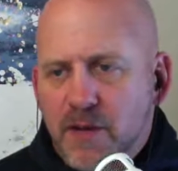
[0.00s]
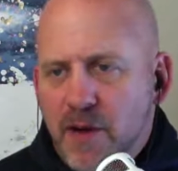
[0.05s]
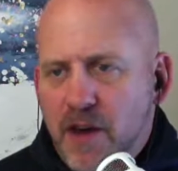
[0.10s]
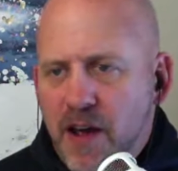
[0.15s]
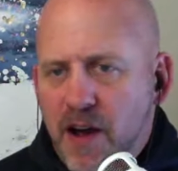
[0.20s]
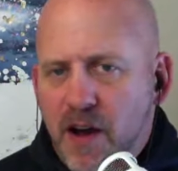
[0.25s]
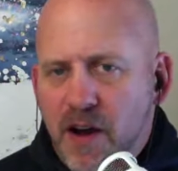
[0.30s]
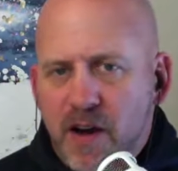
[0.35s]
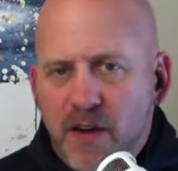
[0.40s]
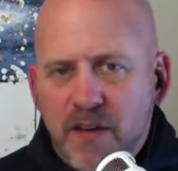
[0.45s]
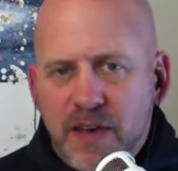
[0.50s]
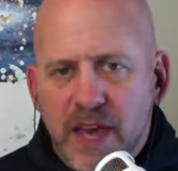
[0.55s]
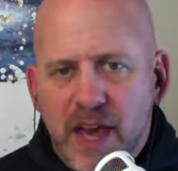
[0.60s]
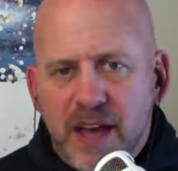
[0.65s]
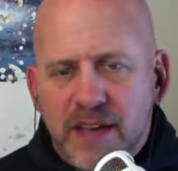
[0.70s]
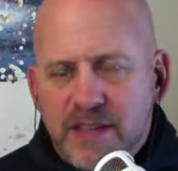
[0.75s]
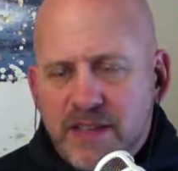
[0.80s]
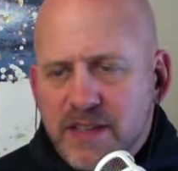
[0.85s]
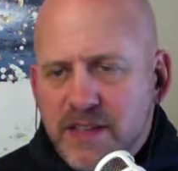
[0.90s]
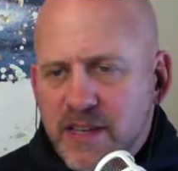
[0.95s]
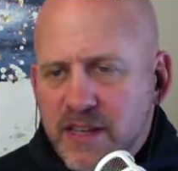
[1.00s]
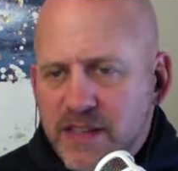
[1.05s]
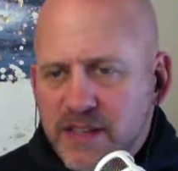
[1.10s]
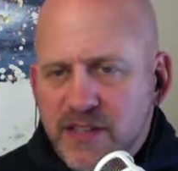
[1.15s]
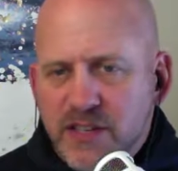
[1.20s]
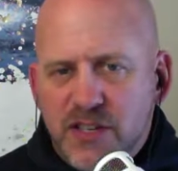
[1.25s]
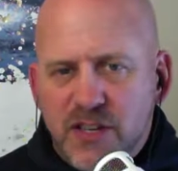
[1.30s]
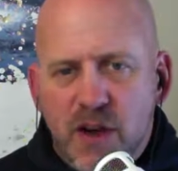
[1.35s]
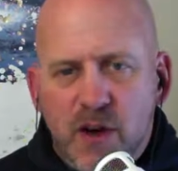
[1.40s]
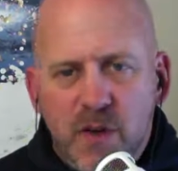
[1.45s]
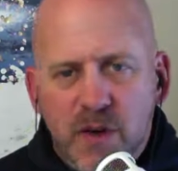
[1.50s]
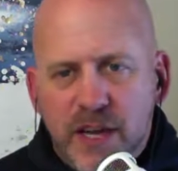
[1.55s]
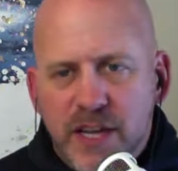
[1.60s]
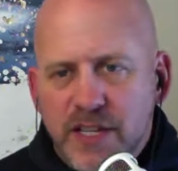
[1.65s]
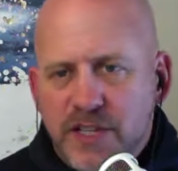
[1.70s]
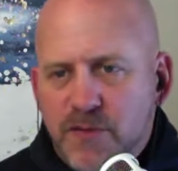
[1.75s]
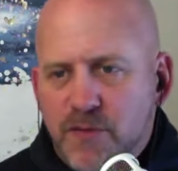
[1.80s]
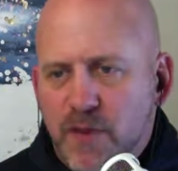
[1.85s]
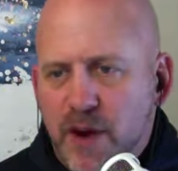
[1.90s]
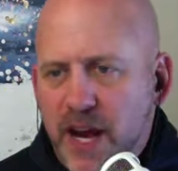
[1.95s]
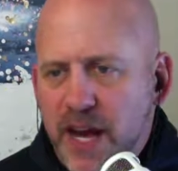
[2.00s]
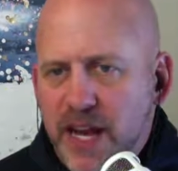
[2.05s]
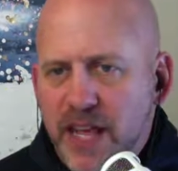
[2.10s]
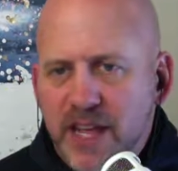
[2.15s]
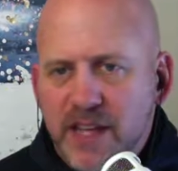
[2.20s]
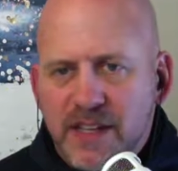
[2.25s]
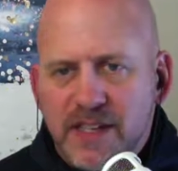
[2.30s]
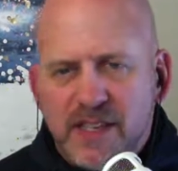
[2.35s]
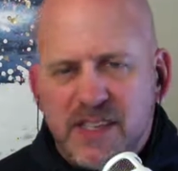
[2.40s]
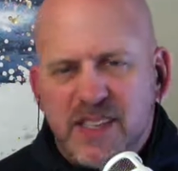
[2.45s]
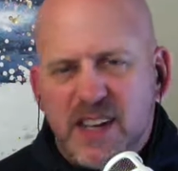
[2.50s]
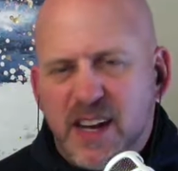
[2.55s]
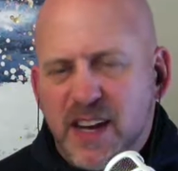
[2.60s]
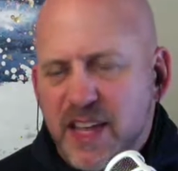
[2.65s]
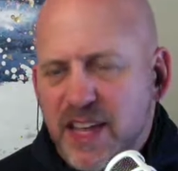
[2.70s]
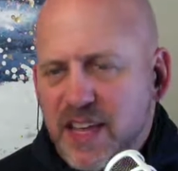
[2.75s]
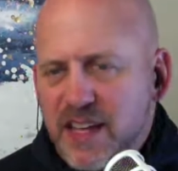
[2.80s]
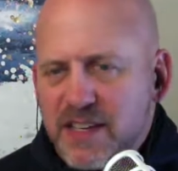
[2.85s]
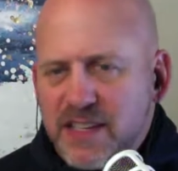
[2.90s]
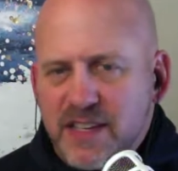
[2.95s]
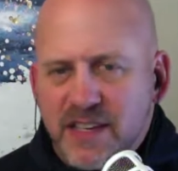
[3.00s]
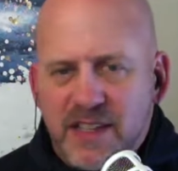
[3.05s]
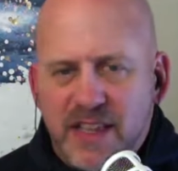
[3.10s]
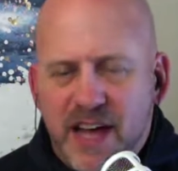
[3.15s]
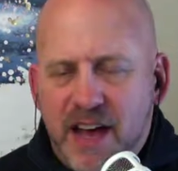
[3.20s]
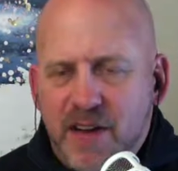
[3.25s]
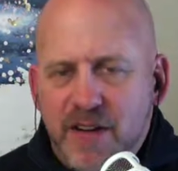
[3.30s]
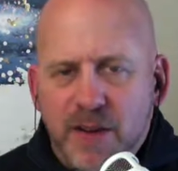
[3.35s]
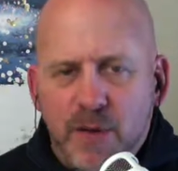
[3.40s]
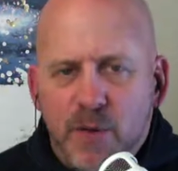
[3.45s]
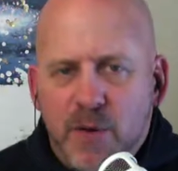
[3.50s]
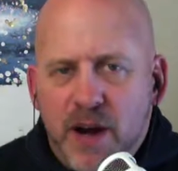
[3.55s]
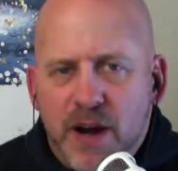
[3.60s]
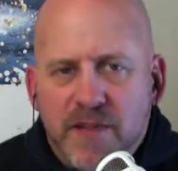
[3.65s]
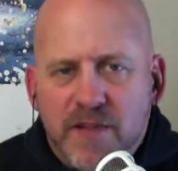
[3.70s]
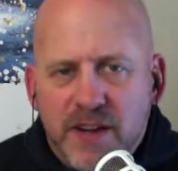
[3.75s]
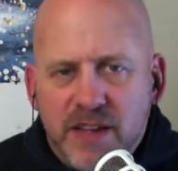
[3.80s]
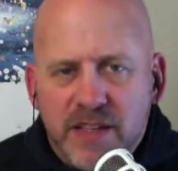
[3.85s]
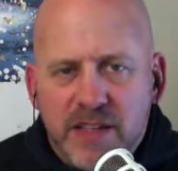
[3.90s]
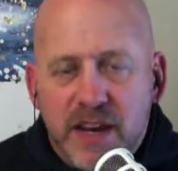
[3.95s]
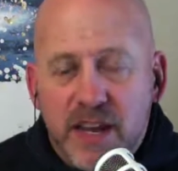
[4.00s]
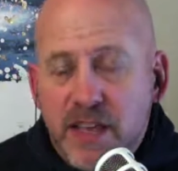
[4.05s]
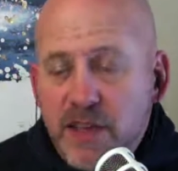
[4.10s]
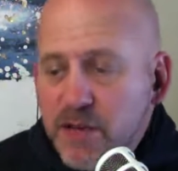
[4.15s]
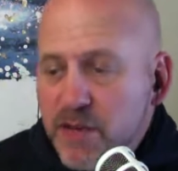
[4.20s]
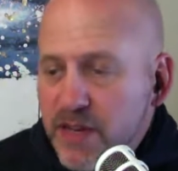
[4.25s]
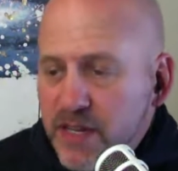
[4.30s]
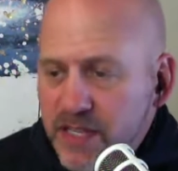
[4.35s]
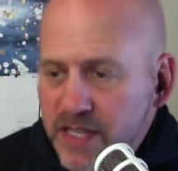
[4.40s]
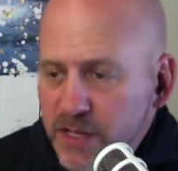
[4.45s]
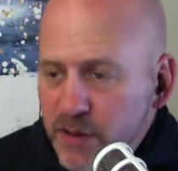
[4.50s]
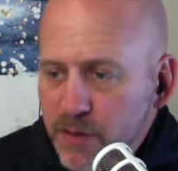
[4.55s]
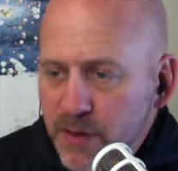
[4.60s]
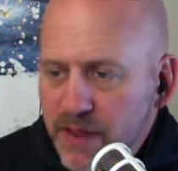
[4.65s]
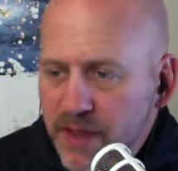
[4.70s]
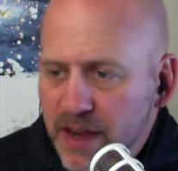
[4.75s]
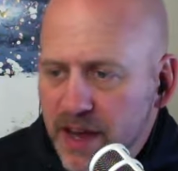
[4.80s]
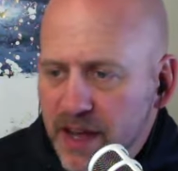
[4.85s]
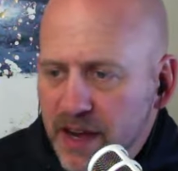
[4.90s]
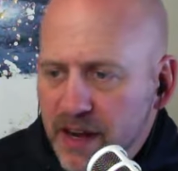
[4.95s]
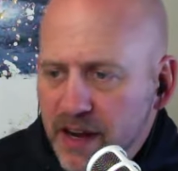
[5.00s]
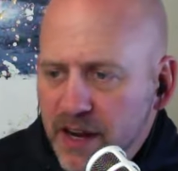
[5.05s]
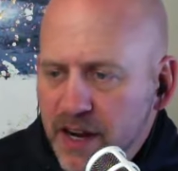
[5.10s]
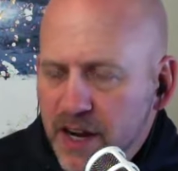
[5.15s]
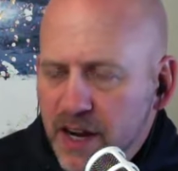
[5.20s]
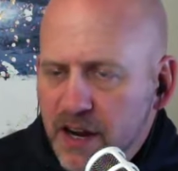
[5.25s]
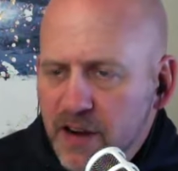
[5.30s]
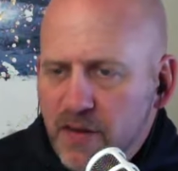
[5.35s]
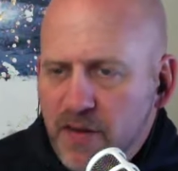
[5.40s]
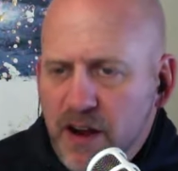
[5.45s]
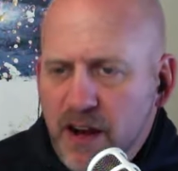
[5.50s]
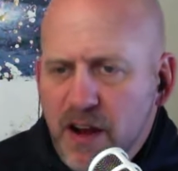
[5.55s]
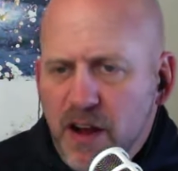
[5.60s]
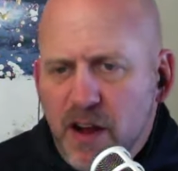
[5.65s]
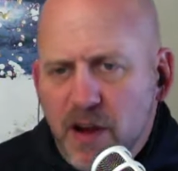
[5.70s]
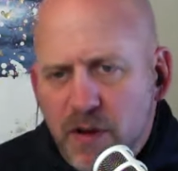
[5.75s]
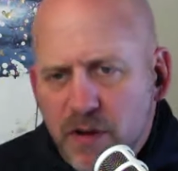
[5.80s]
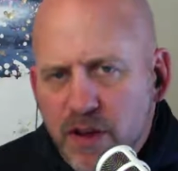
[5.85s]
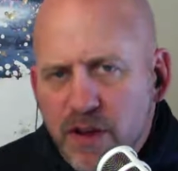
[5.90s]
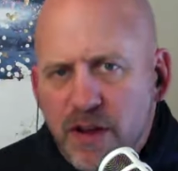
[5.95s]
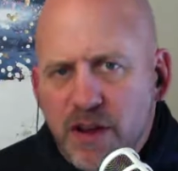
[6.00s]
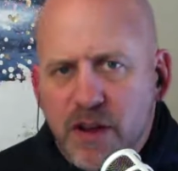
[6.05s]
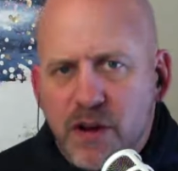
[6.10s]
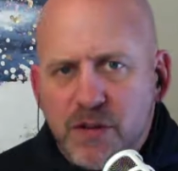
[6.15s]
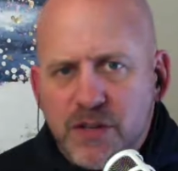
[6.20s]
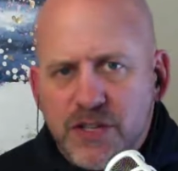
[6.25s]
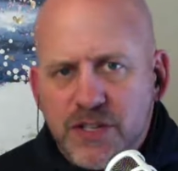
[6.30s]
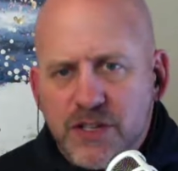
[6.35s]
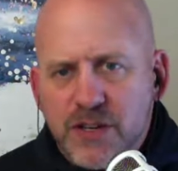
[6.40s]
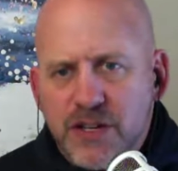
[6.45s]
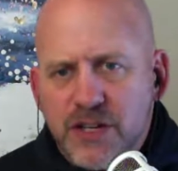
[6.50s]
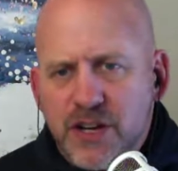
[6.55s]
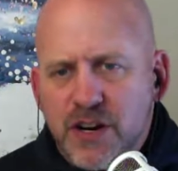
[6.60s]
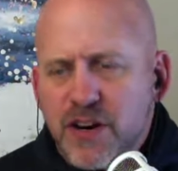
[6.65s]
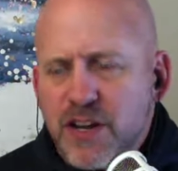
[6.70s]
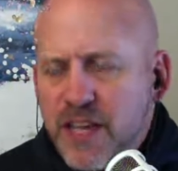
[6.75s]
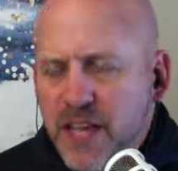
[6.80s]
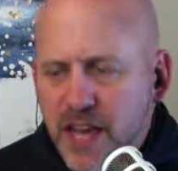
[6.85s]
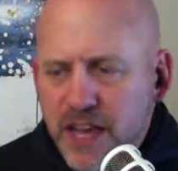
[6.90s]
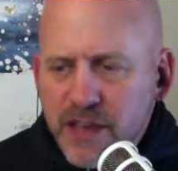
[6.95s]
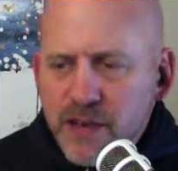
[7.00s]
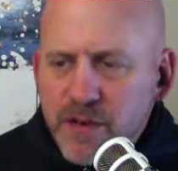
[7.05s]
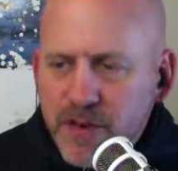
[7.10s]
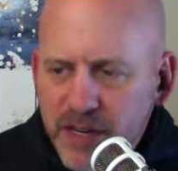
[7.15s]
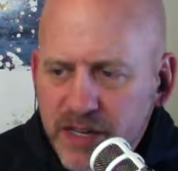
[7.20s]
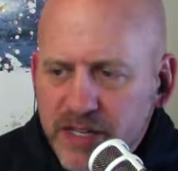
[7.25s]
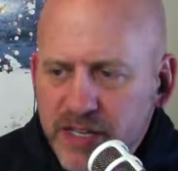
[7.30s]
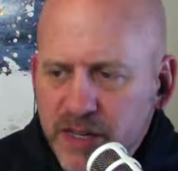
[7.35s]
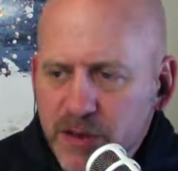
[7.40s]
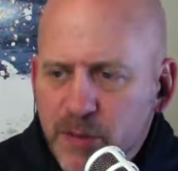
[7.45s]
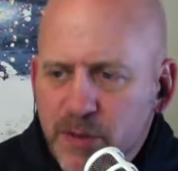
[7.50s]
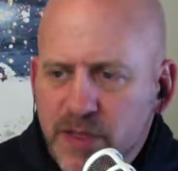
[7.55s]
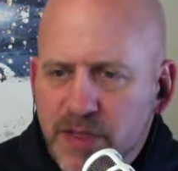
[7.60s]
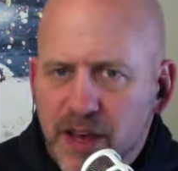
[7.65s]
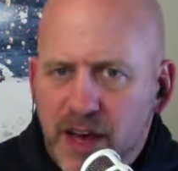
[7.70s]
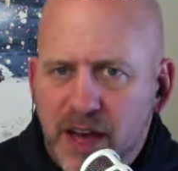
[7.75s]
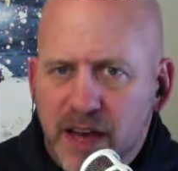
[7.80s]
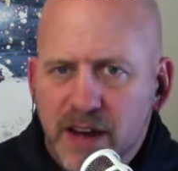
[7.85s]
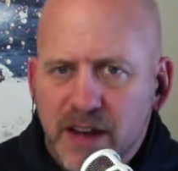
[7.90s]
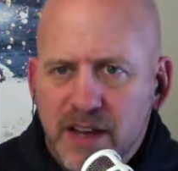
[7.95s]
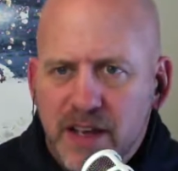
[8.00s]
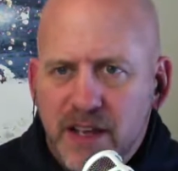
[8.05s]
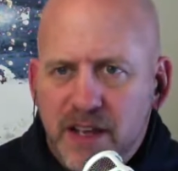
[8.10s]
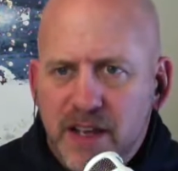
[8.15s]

oh yeah, it's snowy, it's rainy, it's sunny, it's cloudy, whatever it is today, you can deal with that, right? Oh, your coach is a jerk. Yeah, you can deal with that.